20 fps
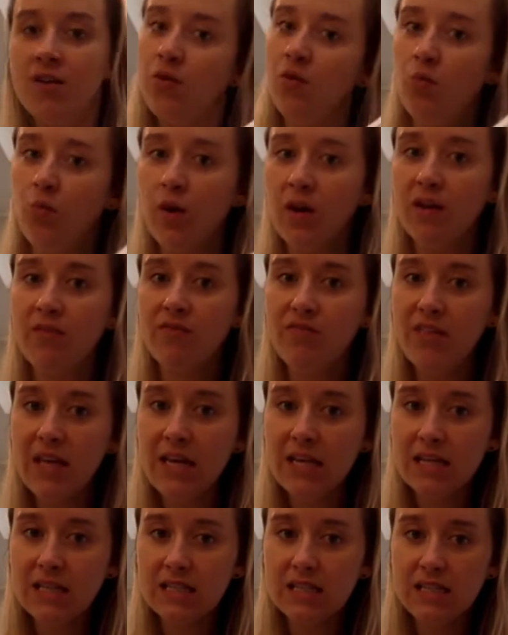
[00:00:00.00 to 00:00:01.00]
one of
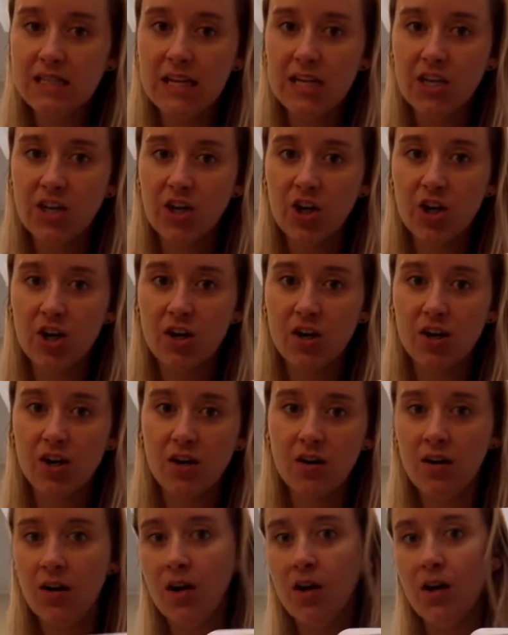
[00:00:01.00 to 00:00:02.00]
these in
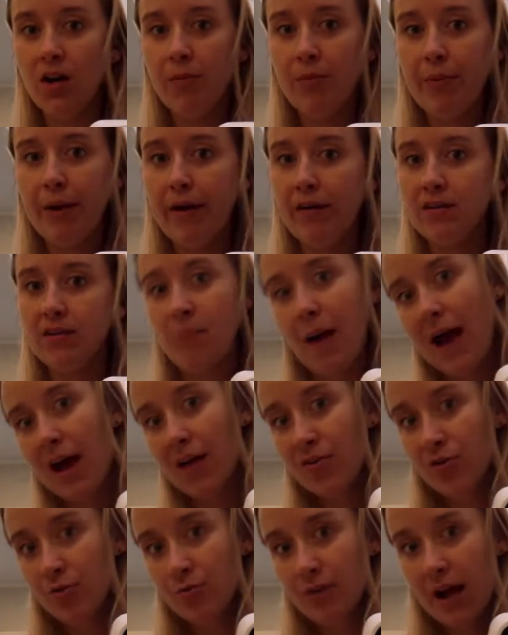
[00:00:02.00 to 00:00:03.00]
your parents'
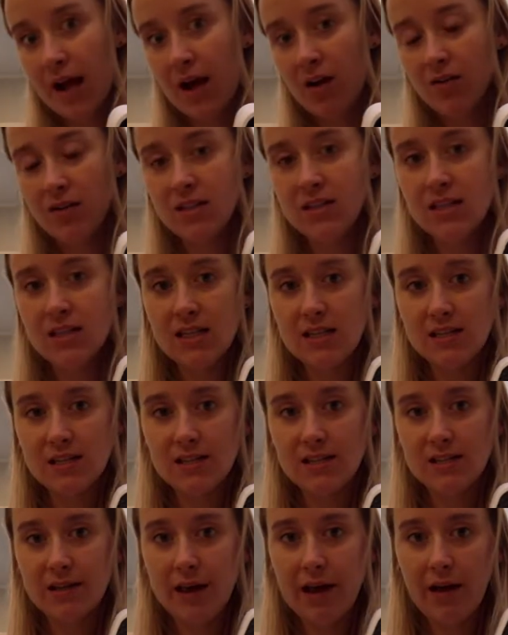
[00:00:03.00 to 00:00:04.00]
bathroom now. This is a
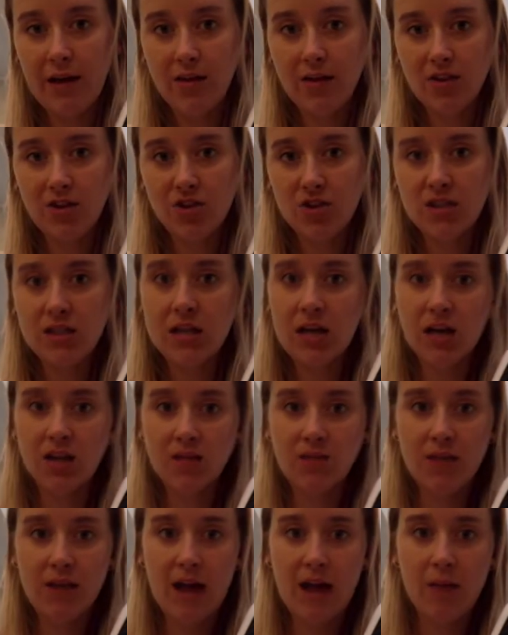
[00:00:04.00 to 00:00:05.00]
scale that just tells
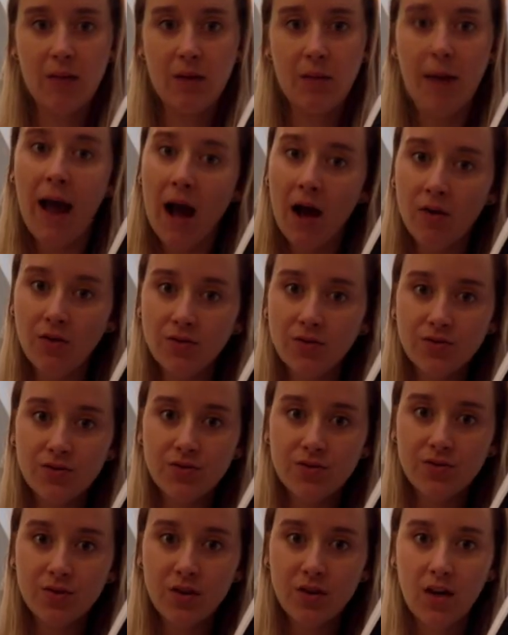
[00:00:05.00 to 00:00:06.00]
me how many
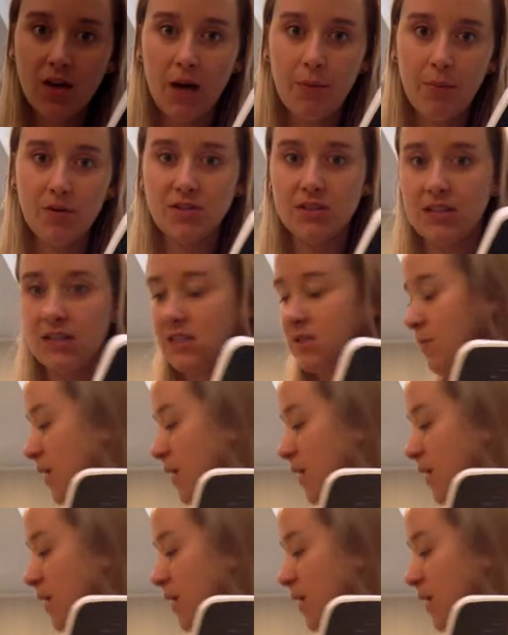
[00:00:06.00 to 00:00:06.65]
pounds a person is.